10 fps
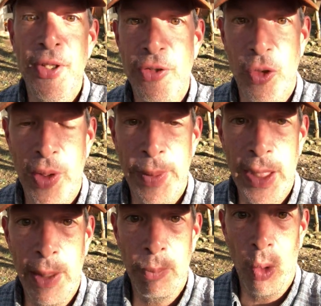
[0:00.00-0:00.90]
So we
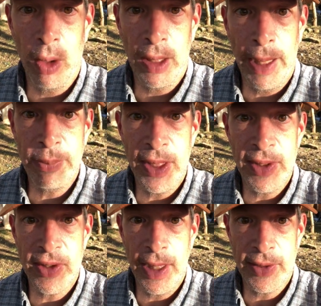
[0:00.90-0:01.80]
become more
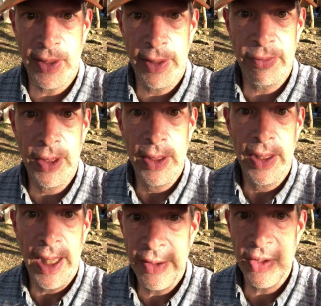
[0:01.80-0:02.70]
leptin sensitive,
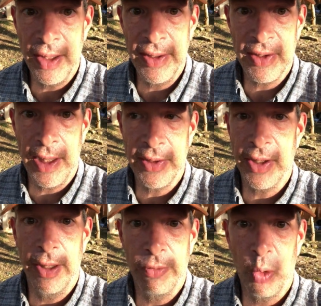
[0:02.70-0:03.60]
insulin
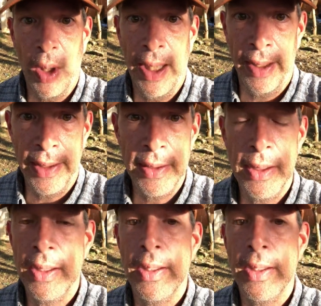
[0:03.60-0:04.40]
sensitive, ghrelin.